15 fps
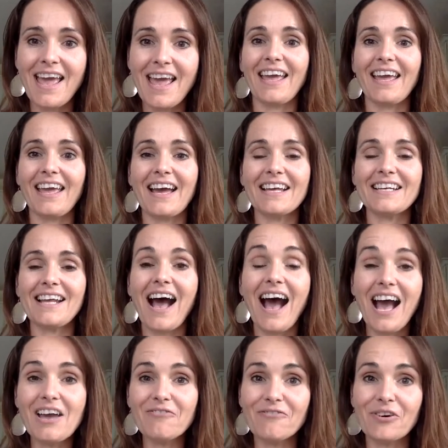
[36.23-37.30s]
And
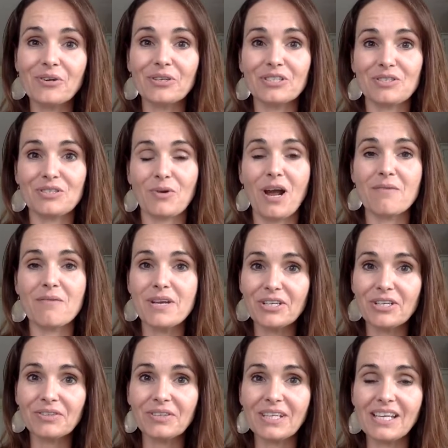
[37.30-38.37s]
I focus
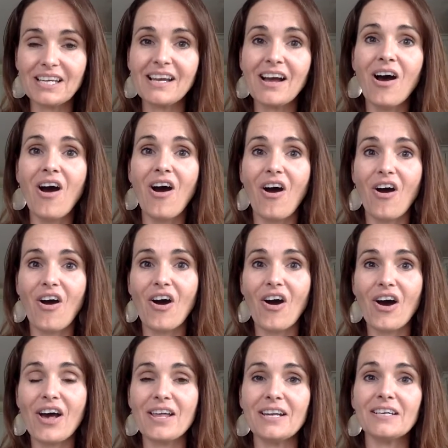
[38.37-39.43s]
primarily
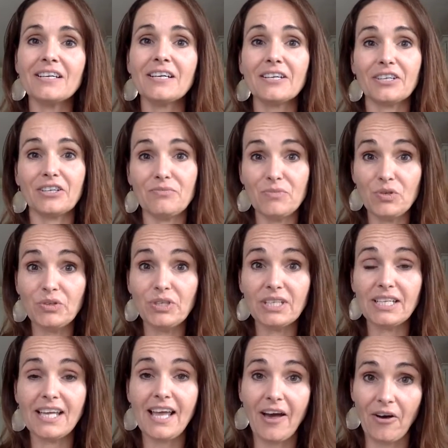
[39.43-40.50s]
on
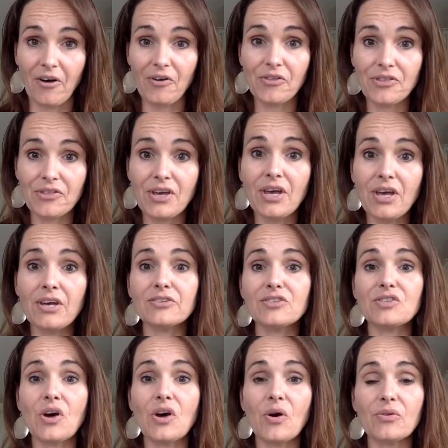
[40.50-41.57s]
community health.
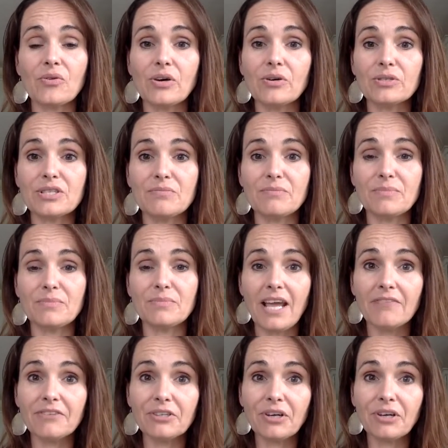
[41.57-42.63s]
So, those in
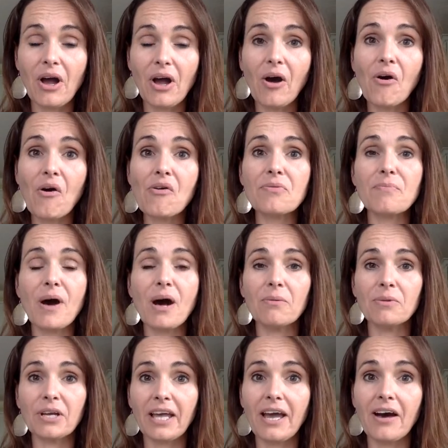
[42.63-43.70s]
behavioral health,
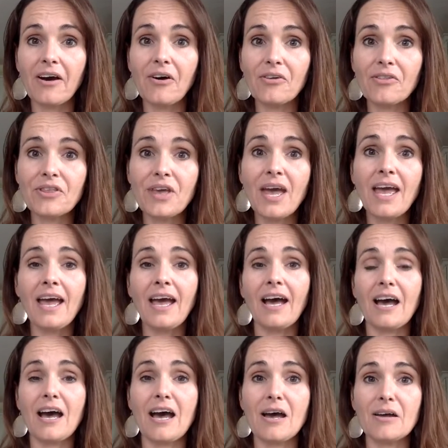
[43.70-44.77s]
public health,
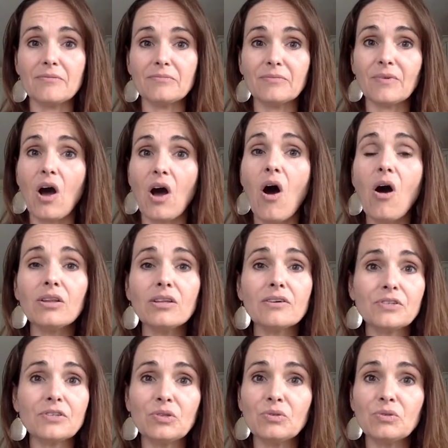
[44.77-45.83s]
all of
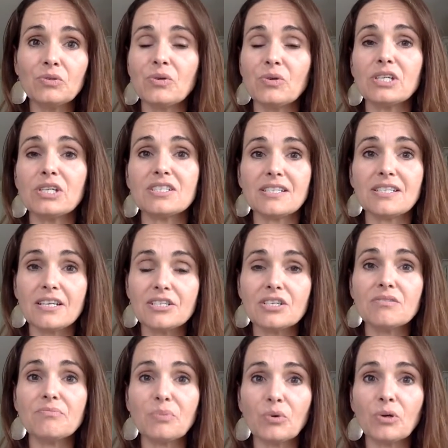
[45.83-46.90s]
you doing such
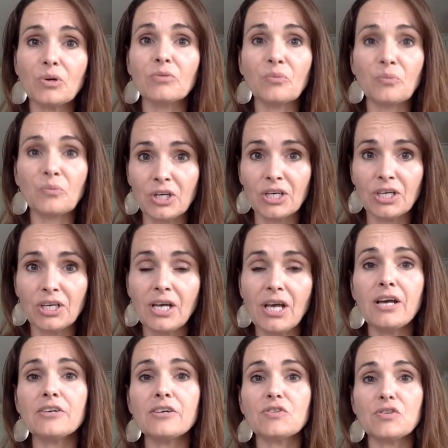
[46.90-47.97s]
important work
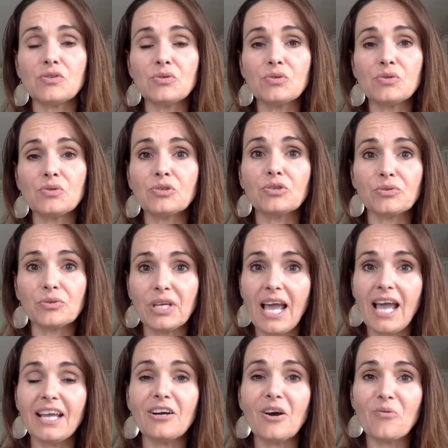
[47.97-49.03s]
to
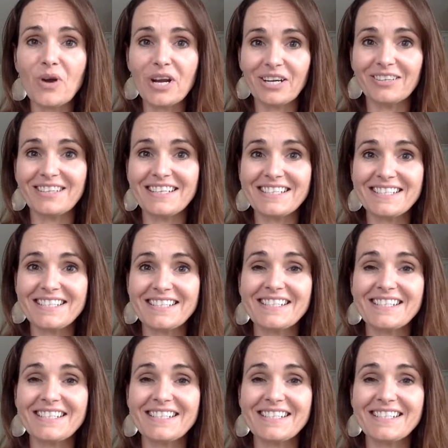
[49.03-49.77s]
create awareness